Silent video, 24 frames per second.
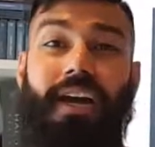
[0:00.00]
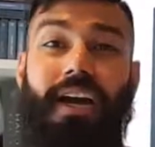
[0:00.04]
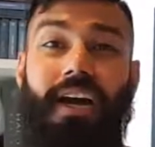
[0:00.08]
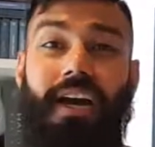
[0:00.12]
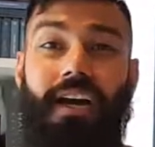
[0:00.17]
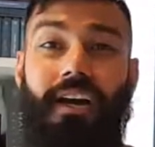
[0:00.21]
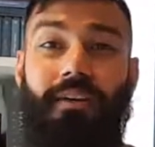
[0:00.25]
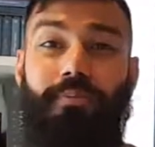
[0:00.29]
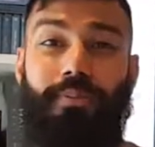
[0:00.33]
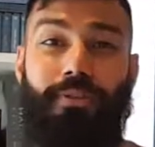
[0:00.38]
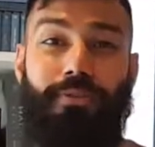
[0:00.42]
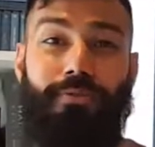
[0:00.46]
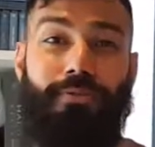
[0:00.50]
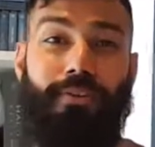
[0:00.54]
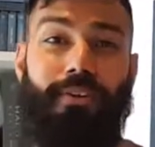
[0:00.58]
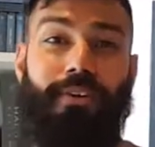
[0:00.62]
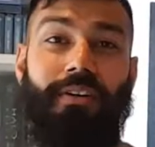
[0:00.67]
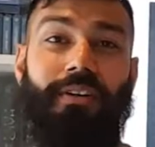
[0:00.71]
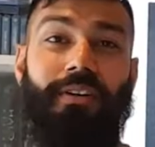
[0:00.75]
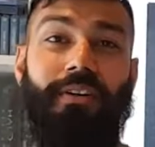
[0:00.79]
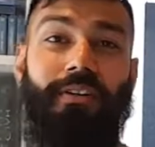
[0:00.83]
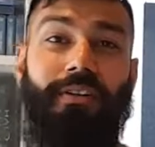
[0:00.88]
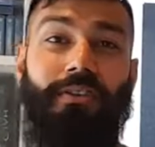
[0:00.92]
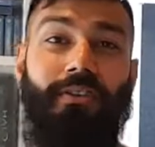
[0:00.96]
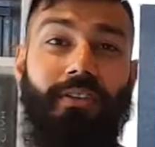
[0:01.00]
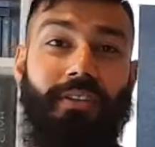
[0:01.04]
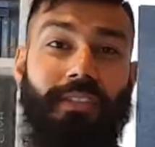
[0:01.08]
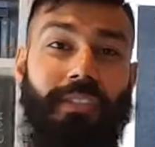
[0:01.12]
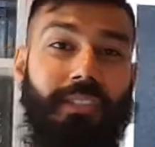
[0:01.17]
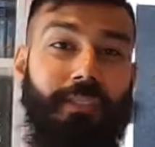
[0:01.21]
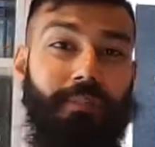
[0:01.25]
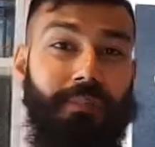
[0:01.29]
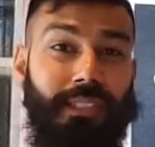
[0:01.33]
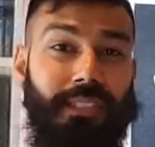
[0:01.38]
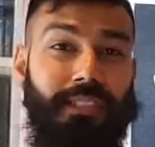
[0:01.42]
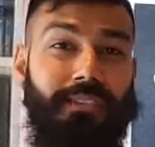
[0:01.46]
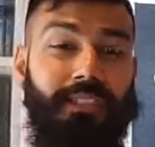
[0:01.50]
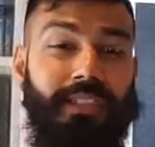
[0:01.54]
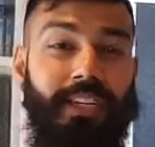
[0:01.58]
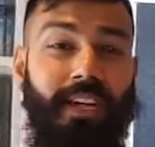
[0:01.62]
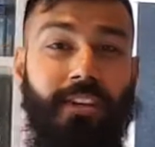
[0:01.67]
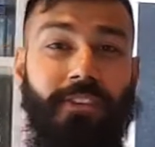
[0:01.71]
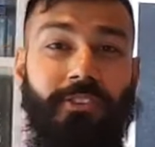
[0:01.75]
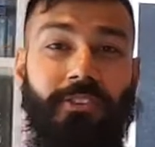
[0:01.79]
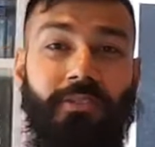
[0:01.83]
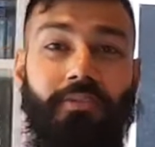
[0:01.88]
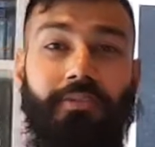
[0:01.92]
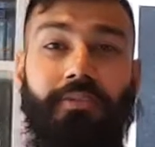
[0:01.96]
I prefer all these expensive
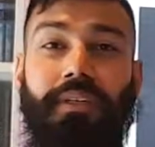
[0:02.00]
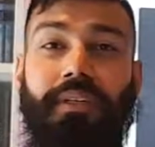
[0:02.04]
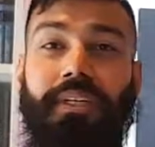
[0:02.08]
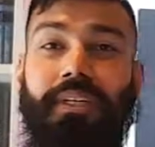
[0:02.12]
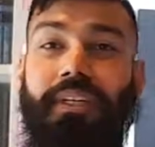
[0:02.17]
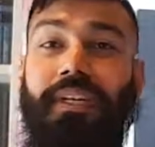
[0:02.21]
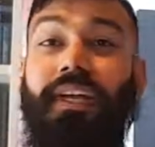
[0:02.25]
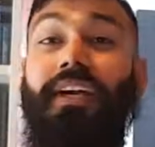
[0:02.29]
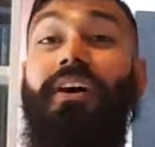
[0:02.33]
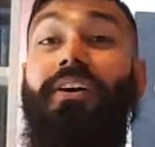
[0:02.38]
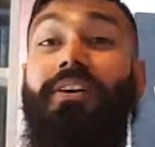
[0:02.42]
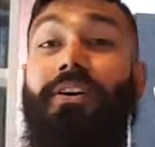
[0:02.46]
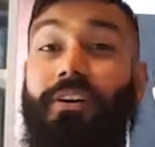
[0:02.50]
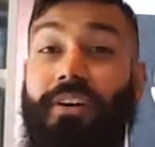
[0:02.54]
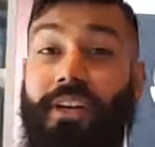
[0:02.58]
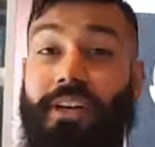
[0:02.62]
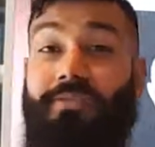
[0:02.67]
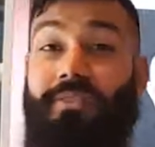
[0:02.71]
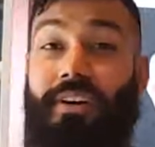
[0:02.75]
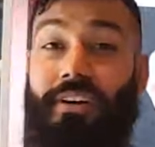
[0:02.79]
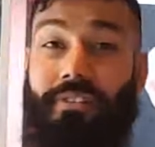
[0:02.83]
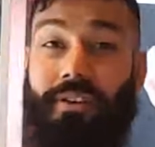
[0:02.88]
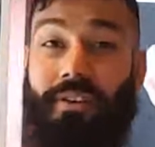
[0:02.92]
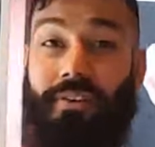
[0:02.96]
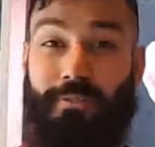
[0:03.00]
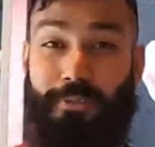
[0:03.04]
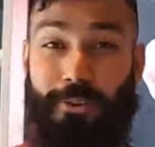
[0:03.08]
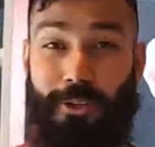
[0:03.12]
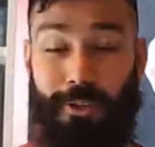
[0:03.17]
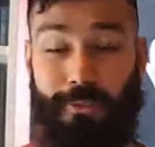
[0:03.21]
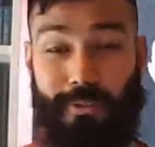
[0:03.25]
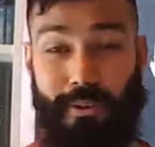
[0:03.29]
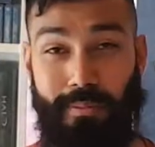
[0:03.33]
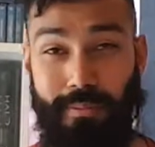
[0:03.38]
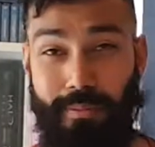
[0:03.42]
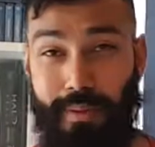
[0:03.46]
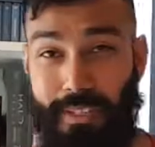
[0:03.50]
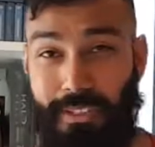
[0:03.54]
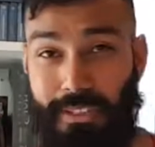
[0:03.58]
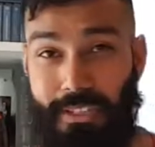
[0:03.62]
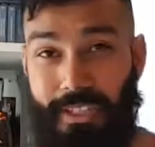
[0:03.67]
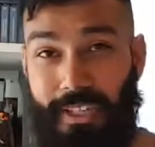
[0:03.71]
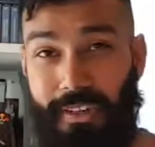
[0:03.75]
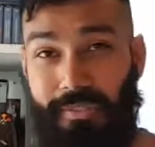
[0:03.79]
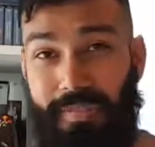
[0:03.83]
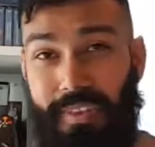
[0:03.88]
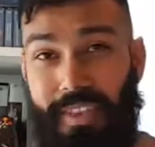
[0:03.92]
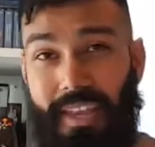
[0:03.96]
titles to be on a very affordable
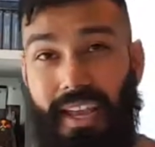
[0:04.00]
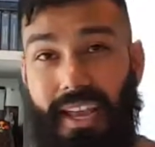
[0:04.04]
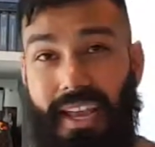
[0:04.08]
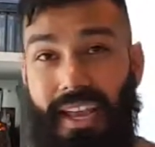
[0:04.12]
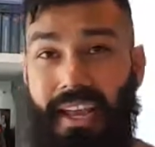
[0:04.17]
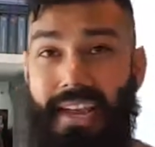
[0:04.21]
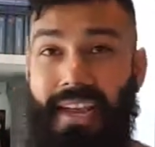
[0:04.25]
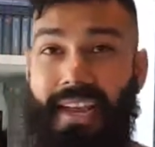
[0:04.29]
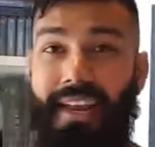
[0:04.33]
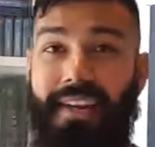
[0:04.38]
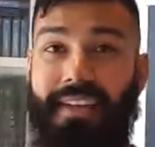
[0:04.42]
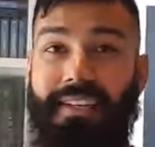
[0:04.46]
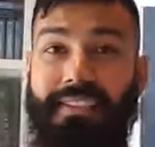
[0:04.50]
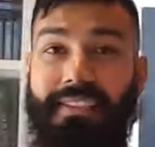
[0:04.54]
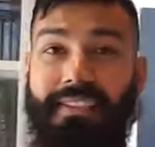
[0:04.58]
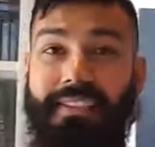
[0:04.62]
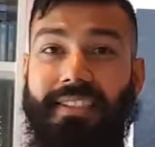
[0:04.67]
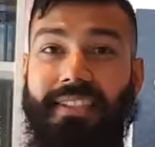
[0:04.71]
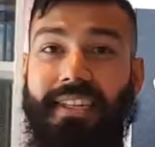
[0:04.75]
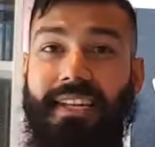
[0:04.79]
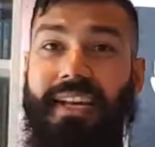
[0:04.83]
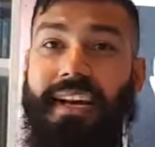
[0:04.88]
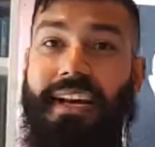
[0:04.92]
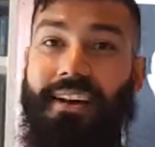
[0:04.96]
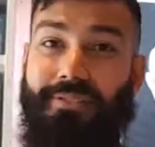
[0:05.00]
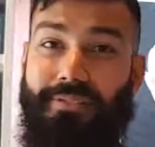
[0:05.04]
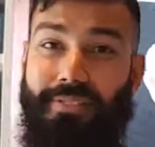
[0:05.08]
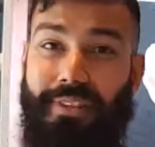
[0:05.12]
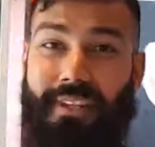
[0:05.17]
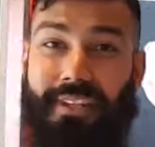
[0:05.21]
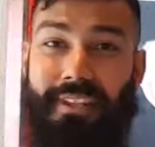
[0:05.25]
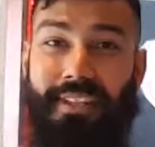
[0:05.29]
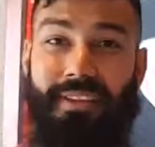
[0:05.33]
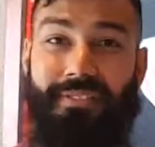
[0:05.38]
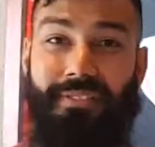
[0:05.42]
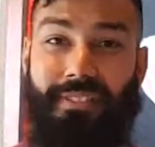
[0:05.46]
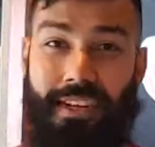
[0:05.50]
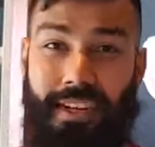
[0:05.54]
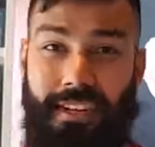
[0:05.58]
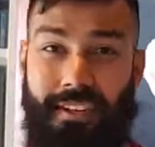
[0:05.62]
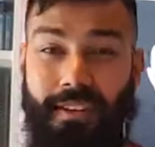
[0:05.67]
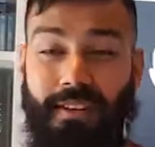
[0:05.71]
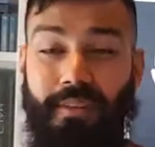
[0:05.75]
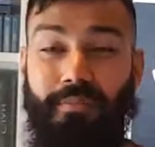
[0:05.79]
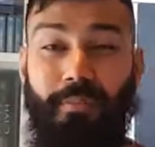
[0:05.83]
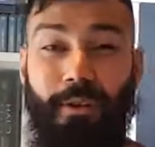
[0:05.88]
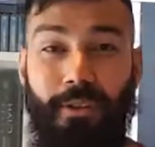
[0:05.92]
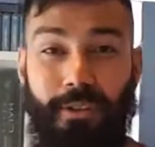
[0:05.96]
budget and I think they've
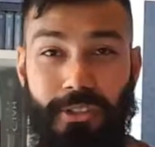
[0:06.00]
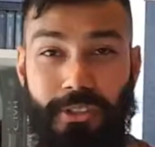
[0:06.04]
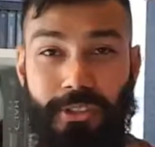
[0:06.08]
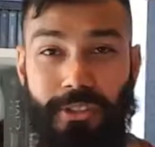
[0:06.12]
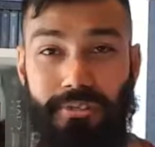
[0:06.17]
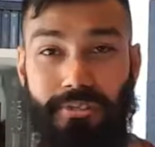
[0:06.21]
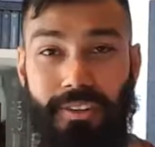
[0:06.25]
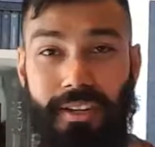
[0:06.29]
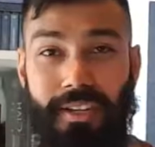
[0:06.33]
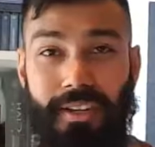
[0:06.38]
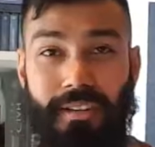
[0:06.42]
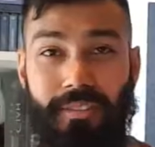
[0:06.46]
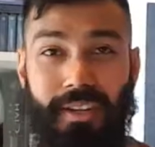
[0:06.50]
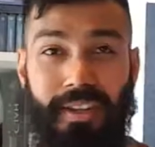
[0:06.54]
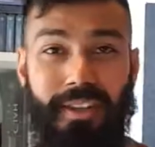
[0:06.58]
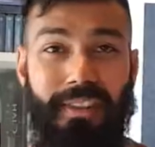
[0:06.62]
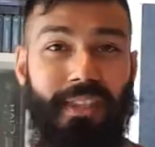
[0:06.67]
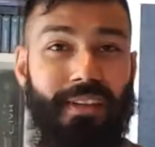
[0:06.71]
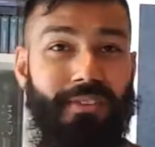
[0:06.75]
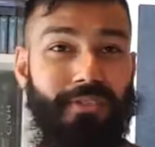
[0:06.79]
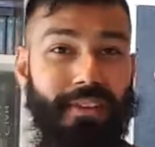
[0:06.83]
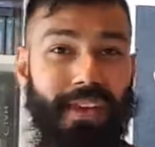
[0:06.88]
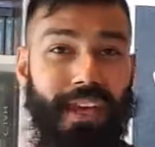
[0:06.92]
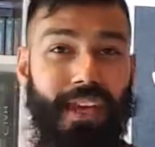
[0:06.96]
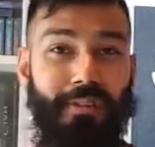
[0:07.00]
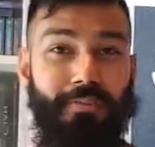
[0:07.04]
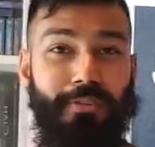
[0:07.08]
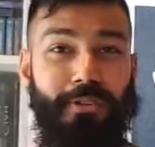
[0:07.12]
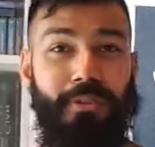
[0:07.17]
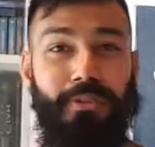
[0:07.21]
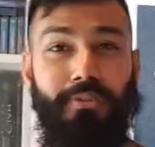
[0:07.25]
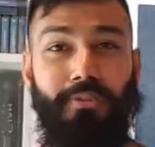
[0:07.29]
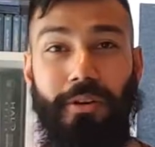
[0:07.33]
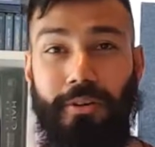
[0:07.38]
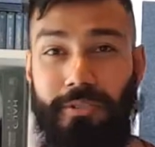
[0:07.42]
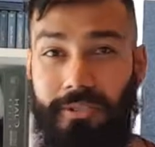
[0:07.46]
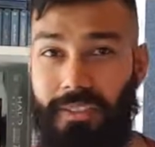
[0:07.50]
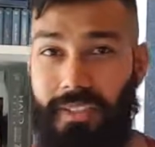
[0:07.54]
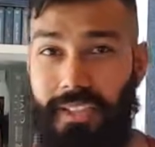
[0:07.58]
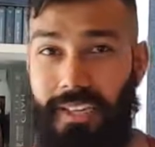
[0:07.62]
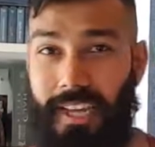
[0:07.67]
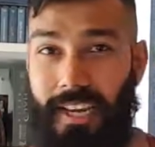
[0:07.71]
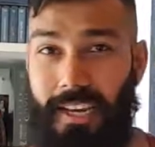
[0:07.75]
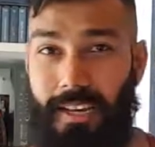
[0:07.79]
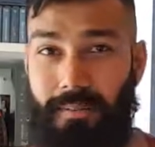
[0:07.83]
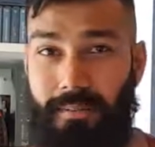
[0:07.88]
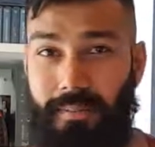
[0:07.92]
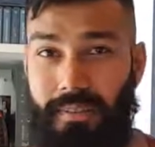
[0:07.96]
done most of it and they've captured most of the
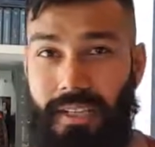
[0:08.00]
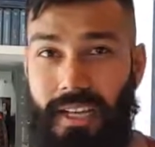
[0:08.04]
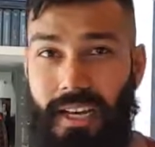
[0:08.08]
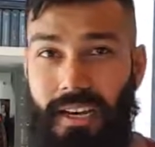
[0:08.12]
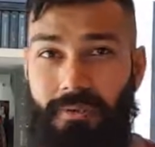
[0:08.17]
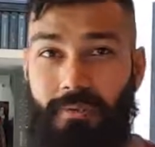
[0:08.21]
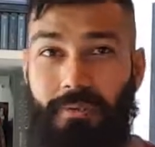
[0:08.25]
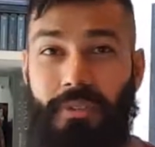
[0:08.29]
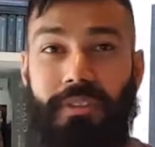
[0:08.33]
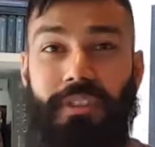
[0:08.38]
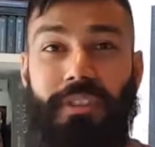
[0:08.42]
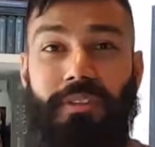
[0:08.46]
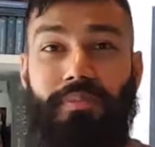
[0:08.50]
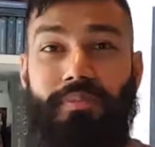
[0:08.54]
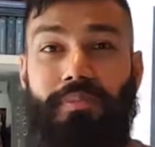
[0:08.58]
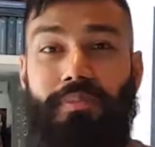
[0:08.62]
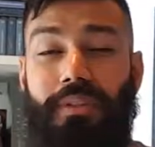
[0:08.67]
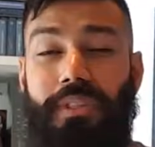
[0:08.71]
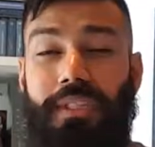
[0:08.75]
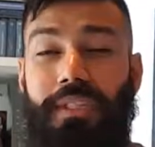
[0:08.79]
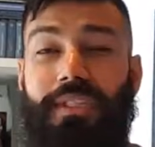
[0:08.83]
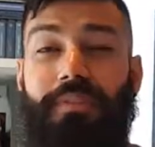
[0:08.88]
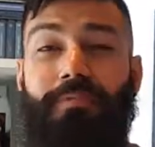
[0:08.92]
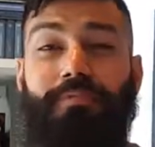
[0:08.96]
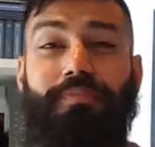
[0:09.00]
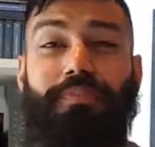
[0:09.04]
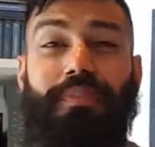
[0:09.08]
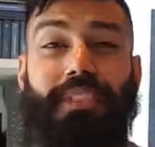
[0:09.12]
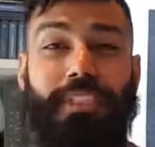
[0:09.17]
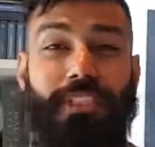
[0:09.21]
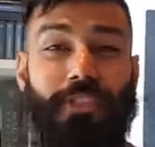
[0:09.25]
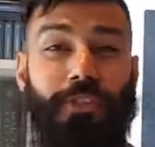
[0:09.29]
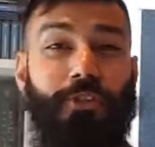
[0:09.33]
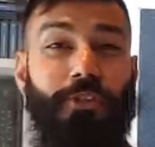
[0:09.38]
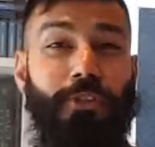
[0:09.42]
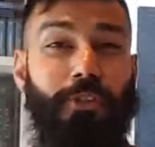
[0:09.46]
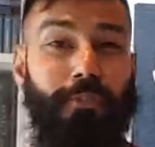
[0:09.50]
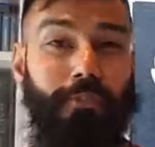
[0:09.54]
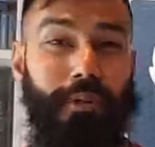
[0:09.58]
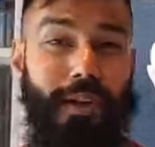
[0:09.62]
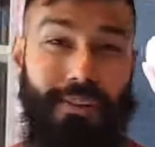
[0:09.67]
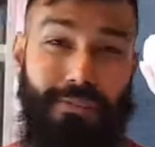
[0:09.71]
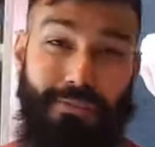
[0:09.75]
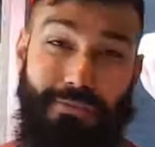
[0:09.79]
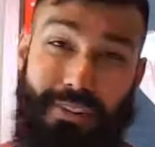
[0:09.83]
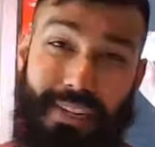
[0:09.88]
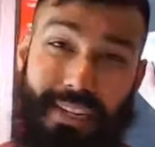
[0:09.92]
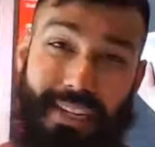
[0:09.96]
games that would be enjoyed
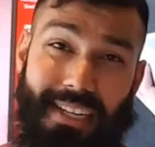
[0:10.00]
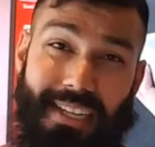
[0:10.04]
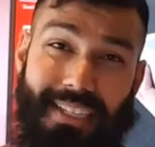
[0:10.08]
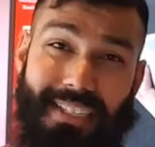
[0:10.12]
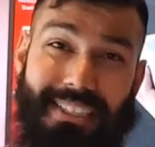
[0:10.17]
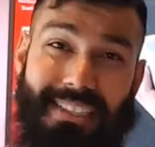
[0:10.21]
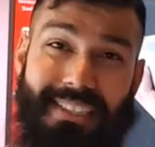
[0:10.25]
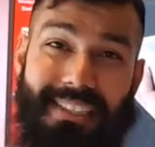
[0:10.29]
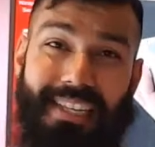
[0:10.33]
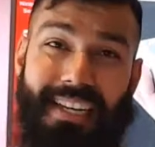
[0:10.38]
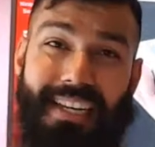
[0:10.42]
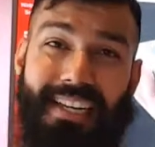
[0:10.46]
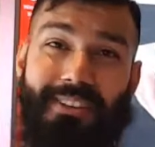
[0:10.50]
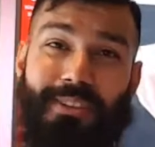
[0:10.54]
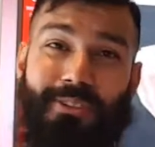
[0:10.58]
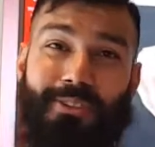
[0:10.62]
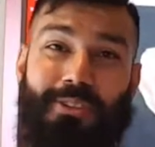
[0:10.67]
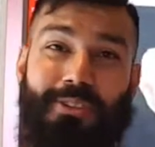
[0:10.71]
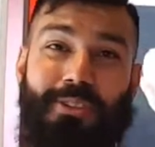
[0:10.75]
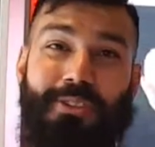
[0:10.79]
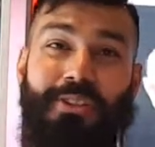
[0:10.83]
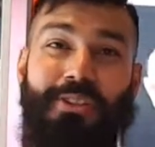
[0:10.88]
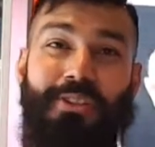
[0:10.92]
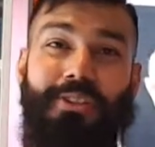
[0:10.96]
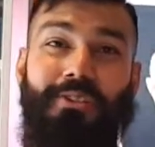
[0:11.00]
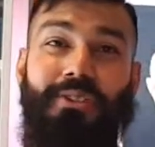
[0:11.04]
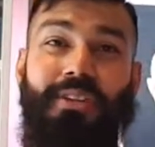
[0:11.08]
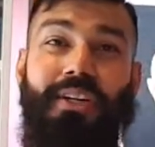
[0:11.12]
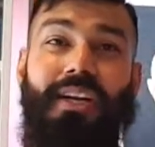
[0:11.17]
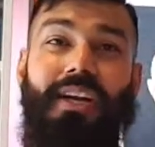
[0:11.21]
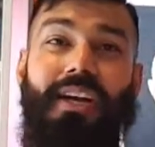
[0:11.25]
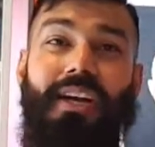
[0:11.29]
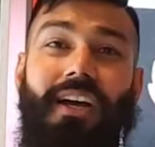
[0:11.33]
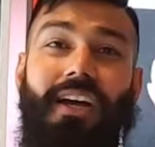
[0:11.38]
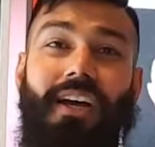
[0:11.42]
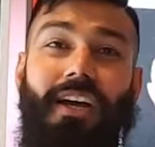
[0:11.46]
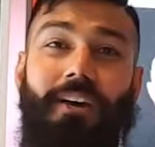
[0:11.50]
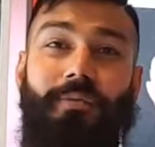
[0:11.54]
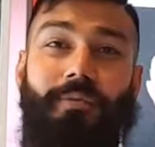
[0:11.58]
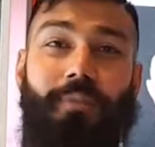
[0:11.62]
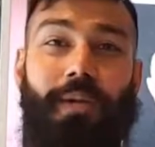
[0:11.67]
by fans and also uh,